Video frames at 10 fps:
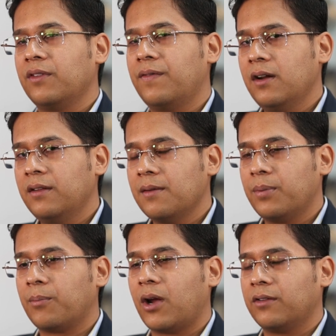It was a fairly
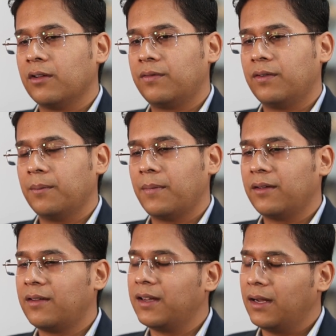simple process from
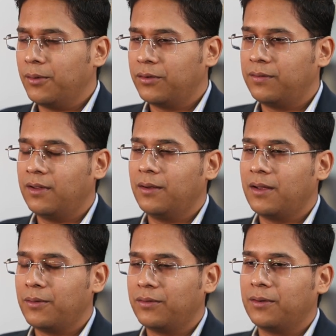my side, and I was
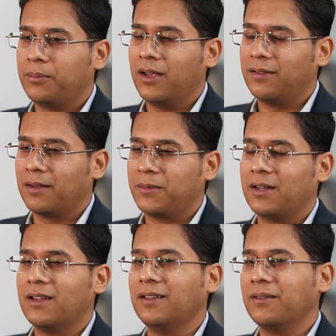I was surprised. I
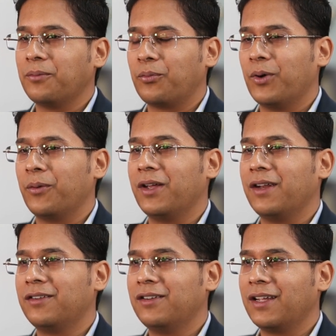mean, uh, when we
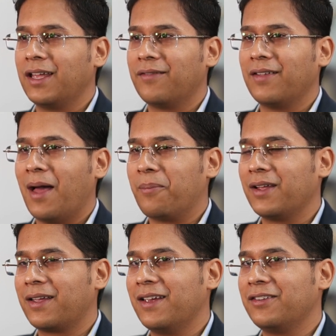initially gave the
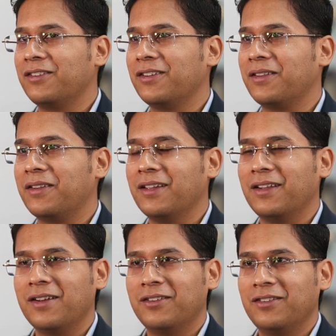application, the
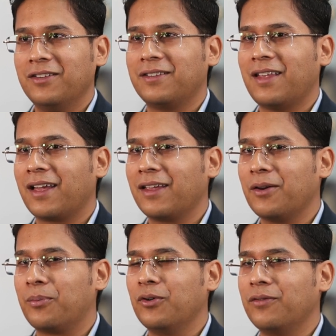initial
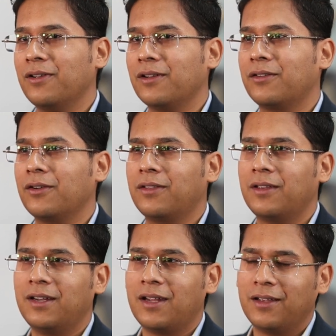SAGIA approval took
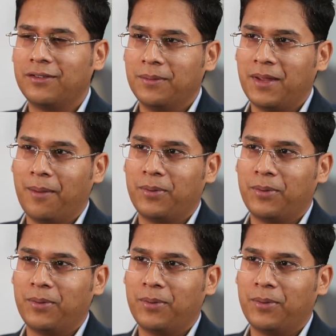three days from the